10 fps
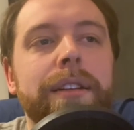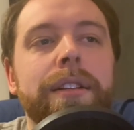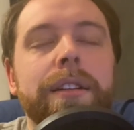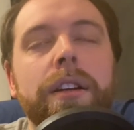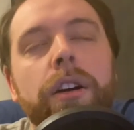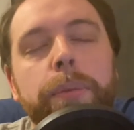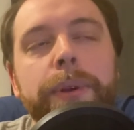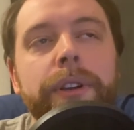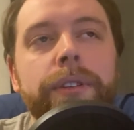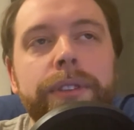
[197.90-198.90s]
copy
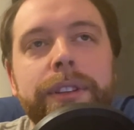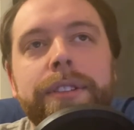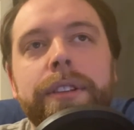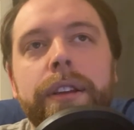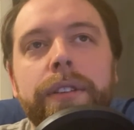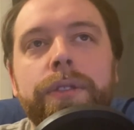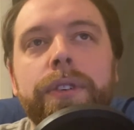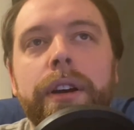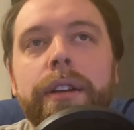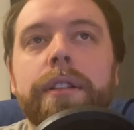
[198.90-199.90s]
over the save
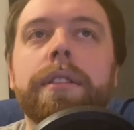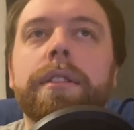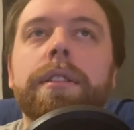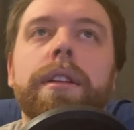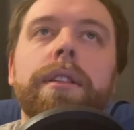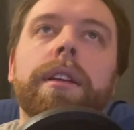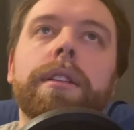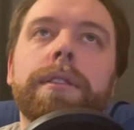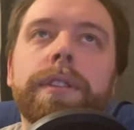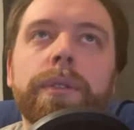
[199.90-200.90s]
file, and then
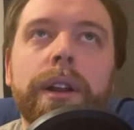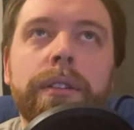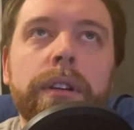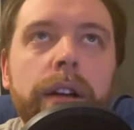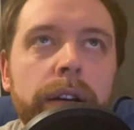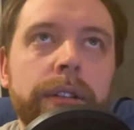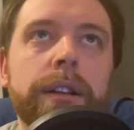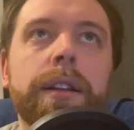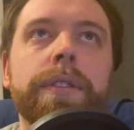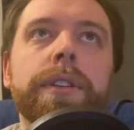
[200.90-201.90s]
if it went wrong, I'd
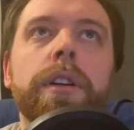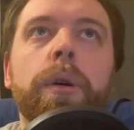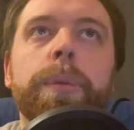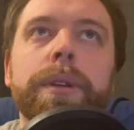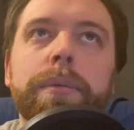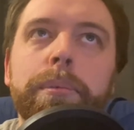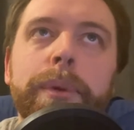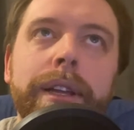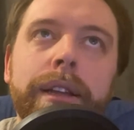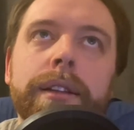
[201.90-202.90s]
have to copy it
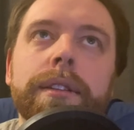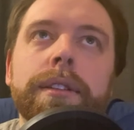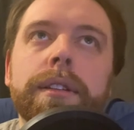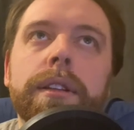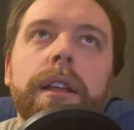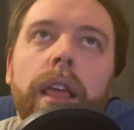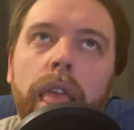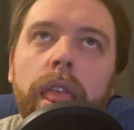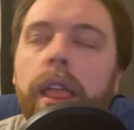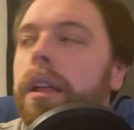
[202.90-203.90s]
back.
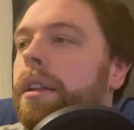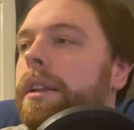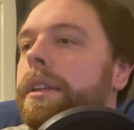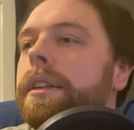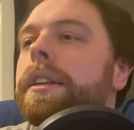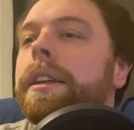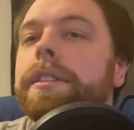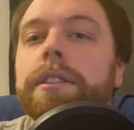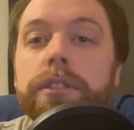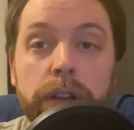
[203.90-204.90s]
It's a
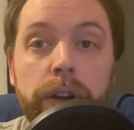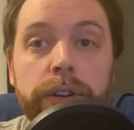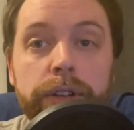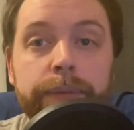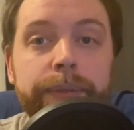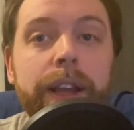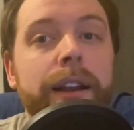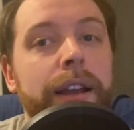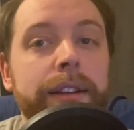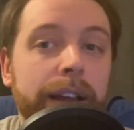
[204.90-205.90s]
slog, and
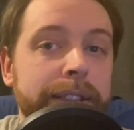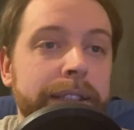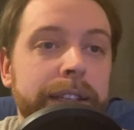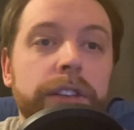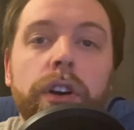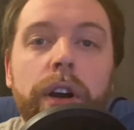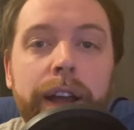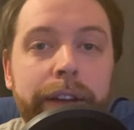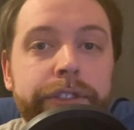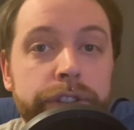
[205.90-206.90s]
I'd ideally not
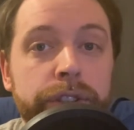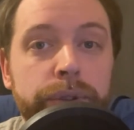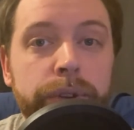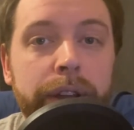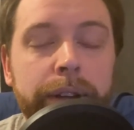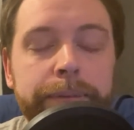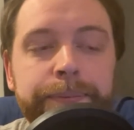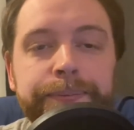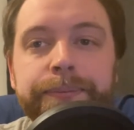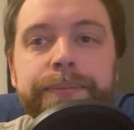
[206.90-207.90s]
have to do that.
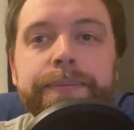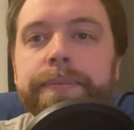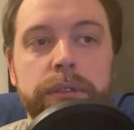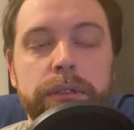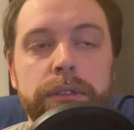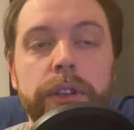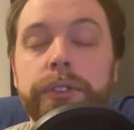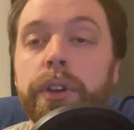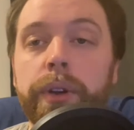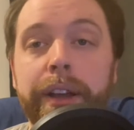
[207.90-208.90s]

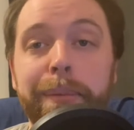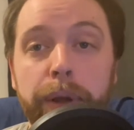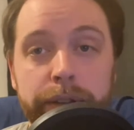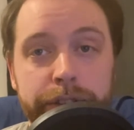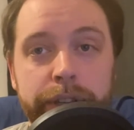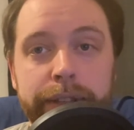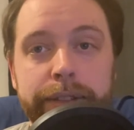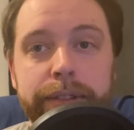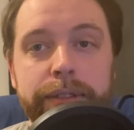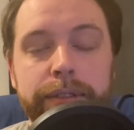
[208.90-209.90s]
So I
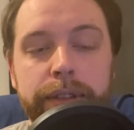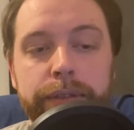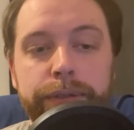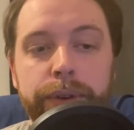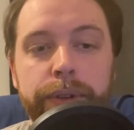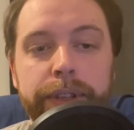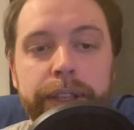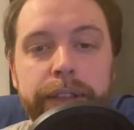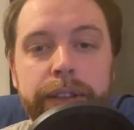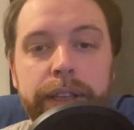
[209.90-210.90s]
apologize for
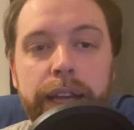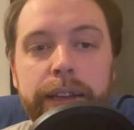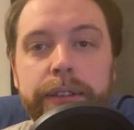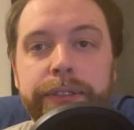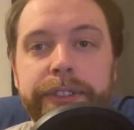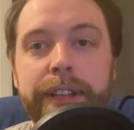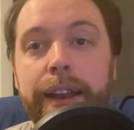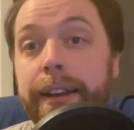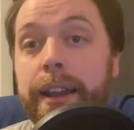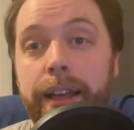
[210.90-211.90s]
the lack of set
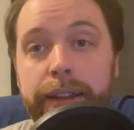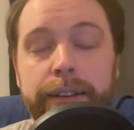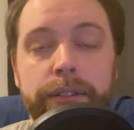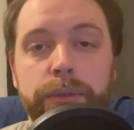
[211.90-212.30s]
9.